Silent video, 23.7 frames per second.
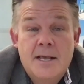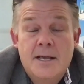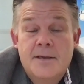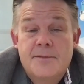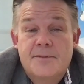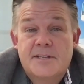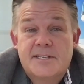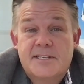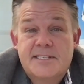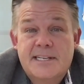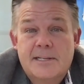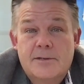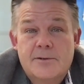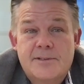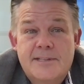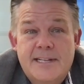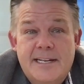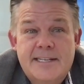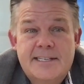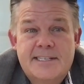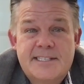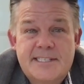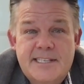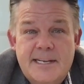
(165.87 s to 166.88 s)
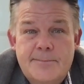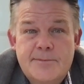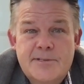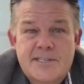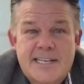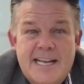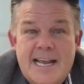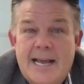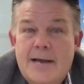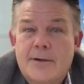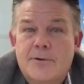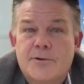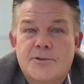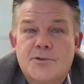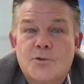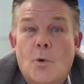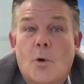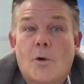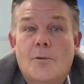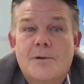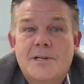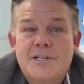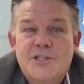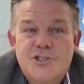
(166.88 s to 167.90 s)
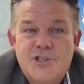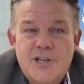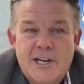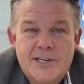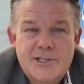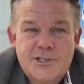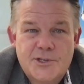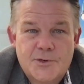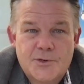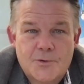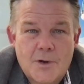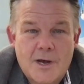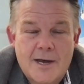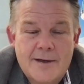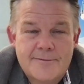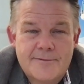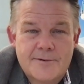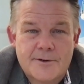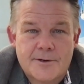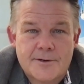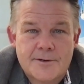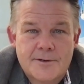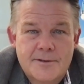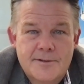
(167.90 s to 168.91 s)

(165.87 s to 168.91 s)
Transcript: The seller then accepts, counters, or rejects your offer.